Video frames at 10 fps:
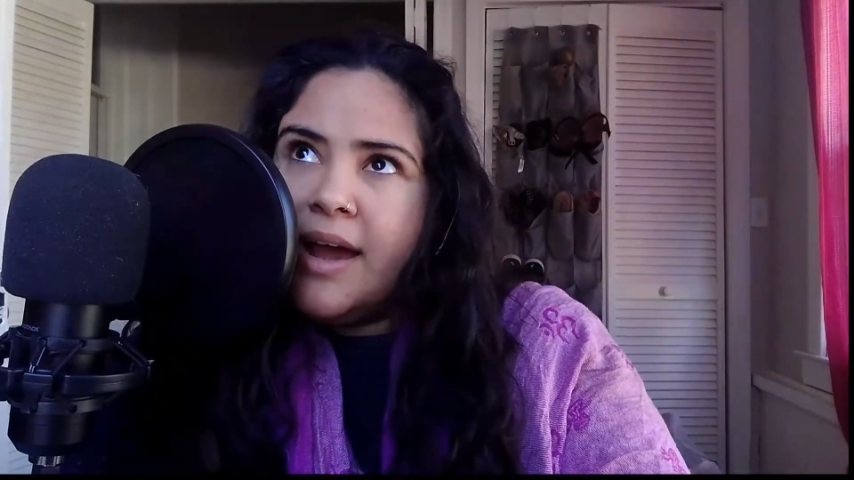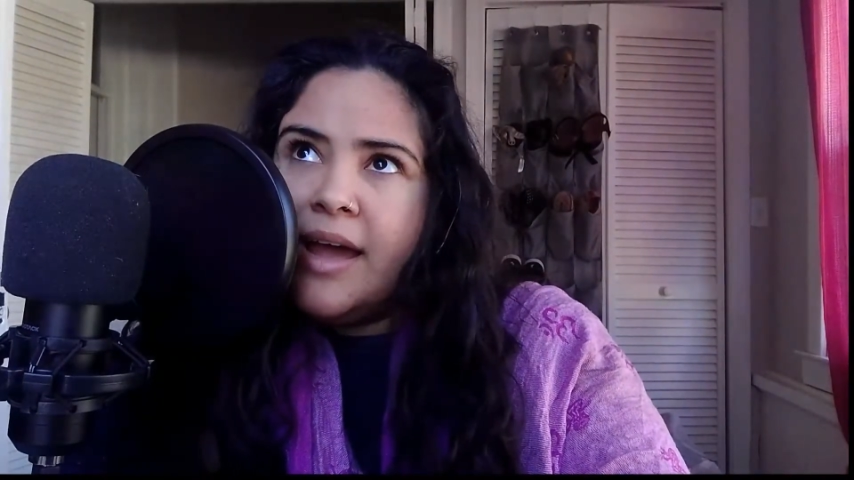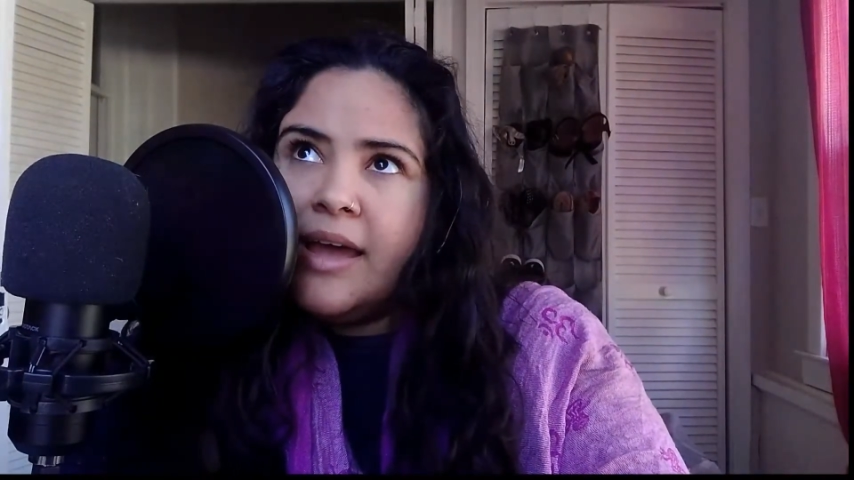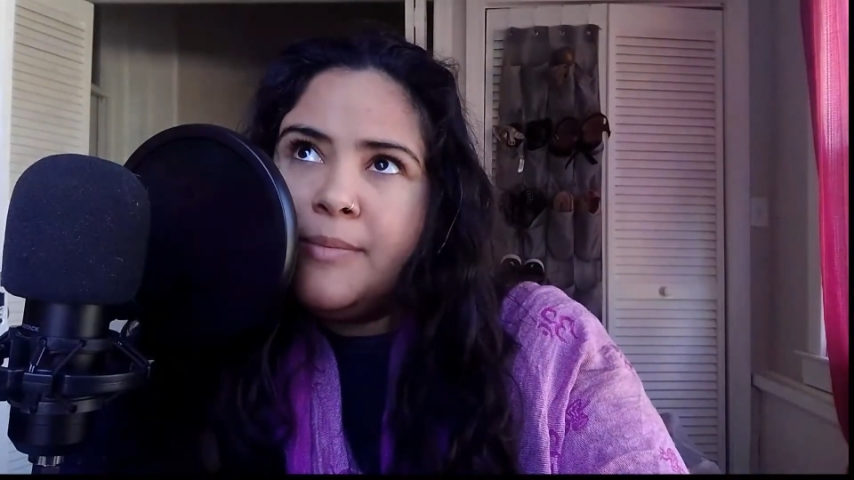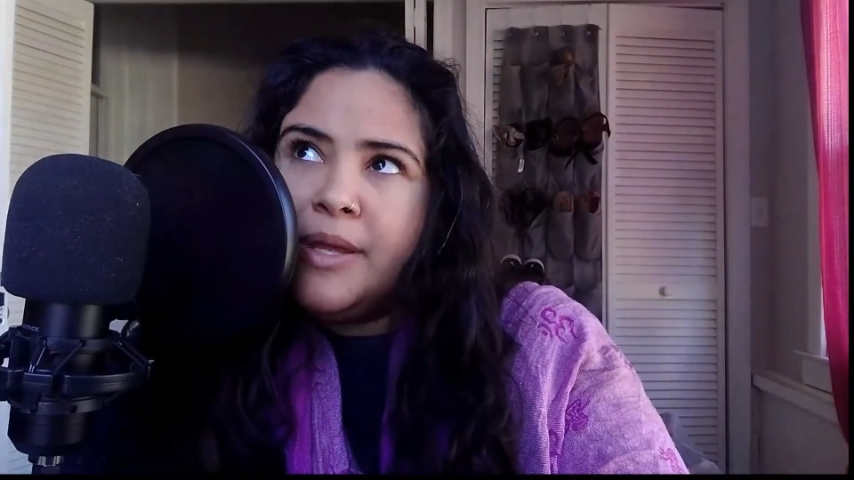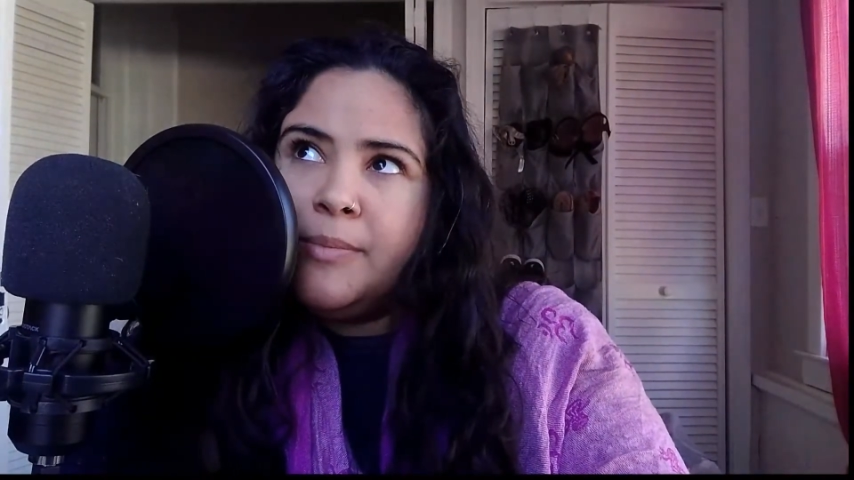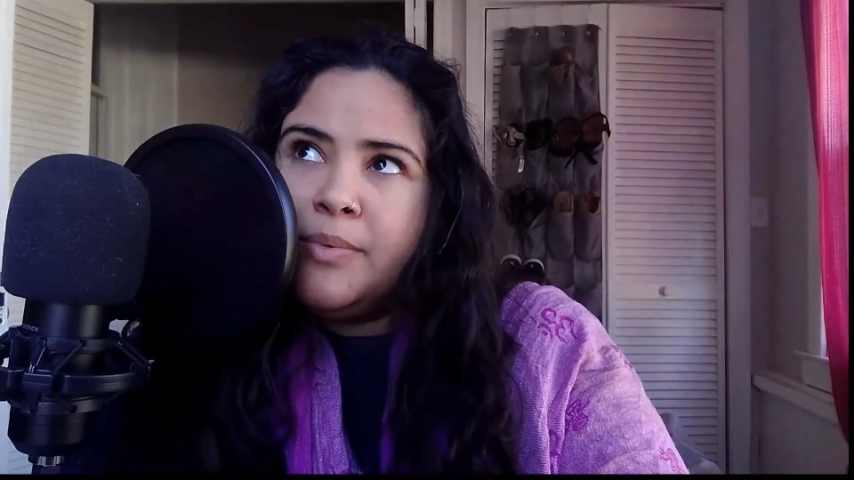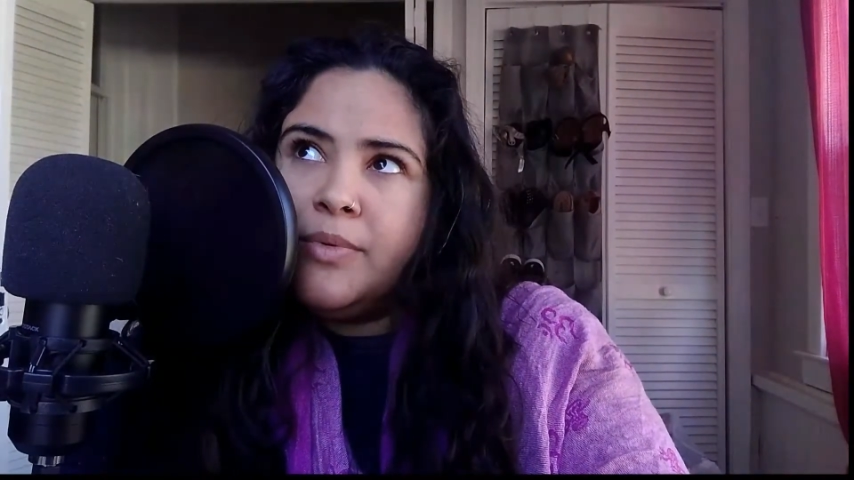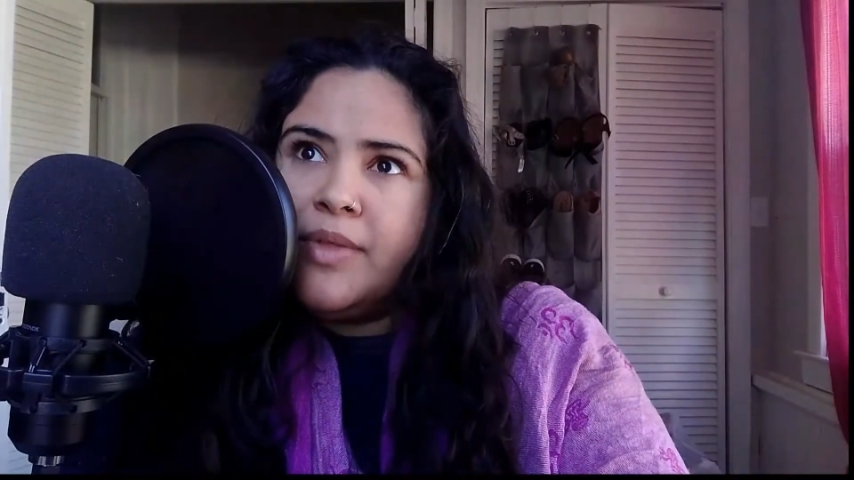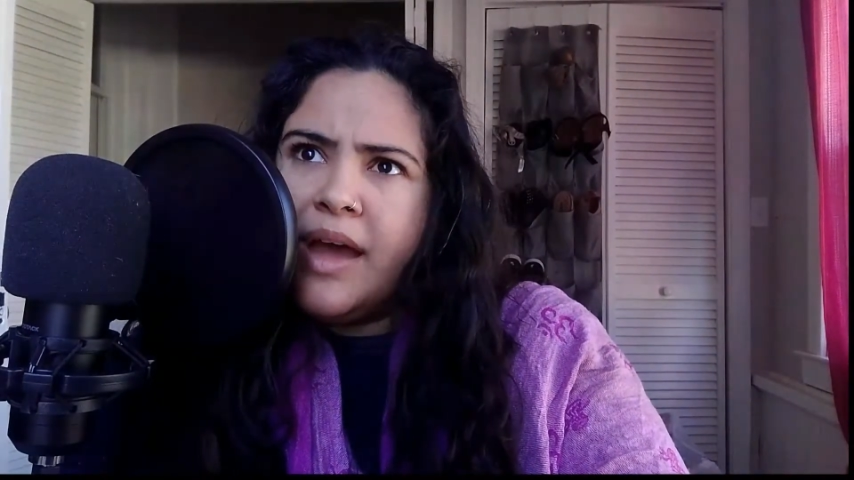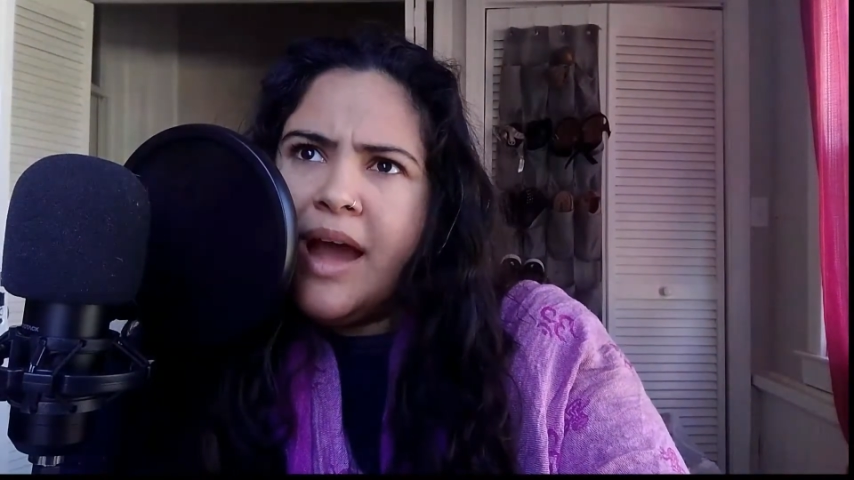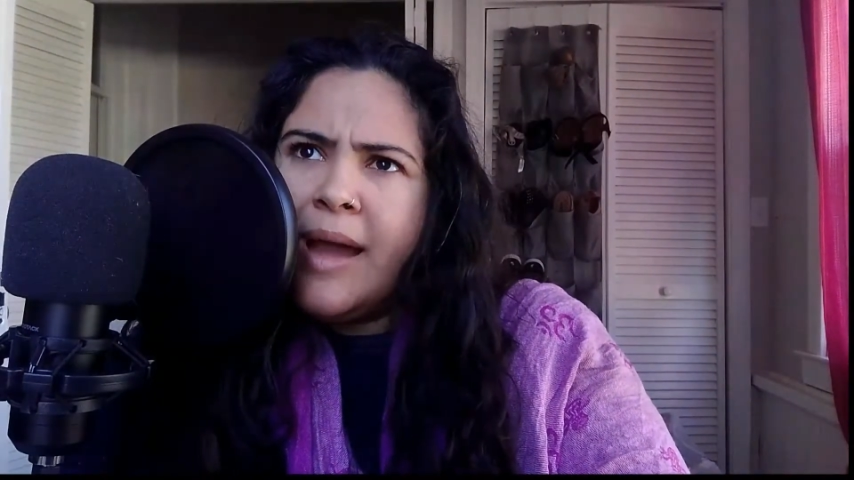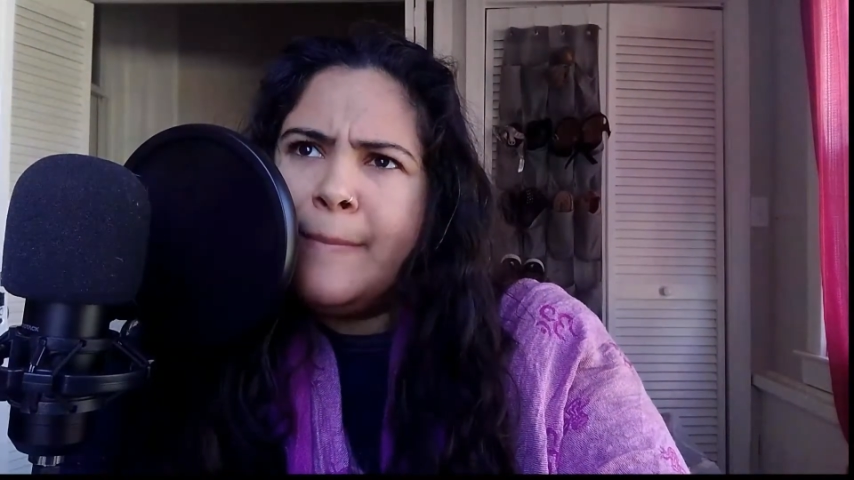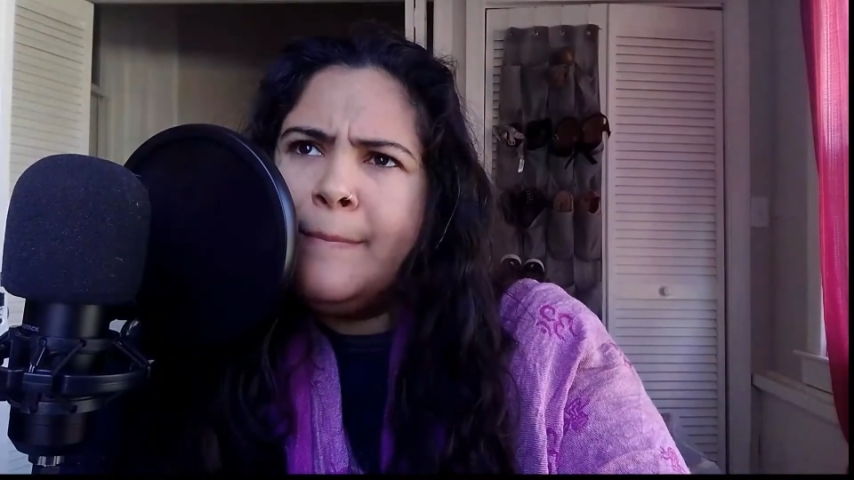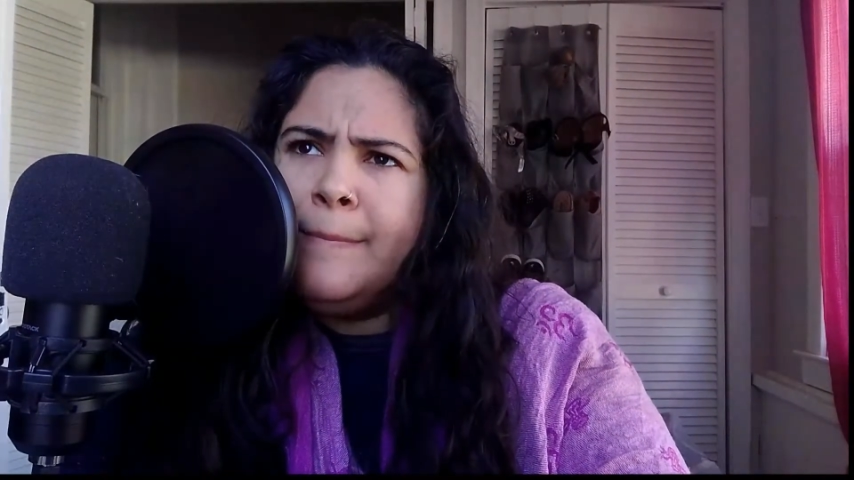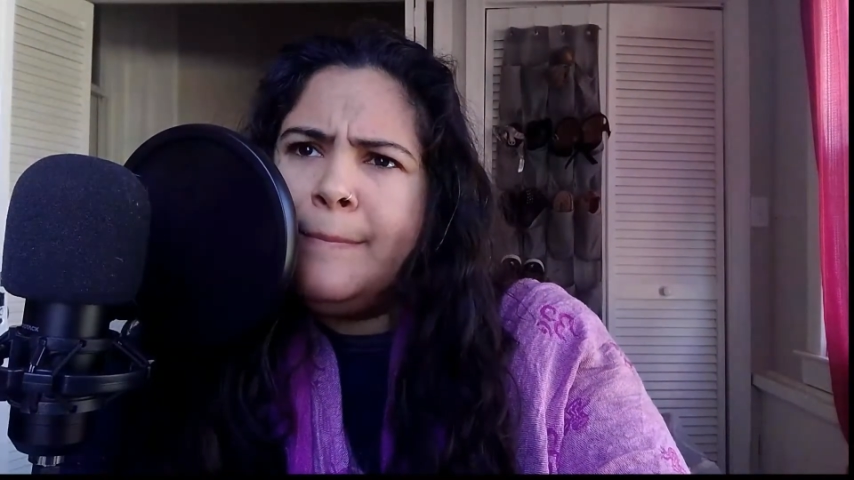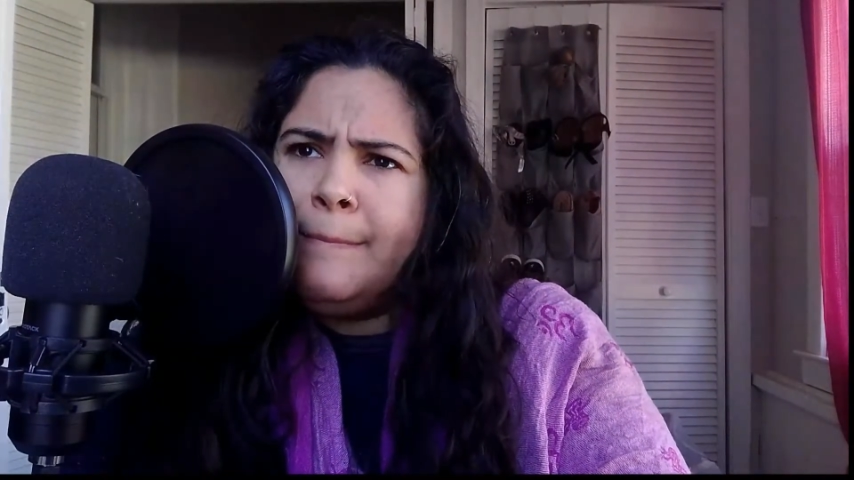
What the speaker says: I had people that I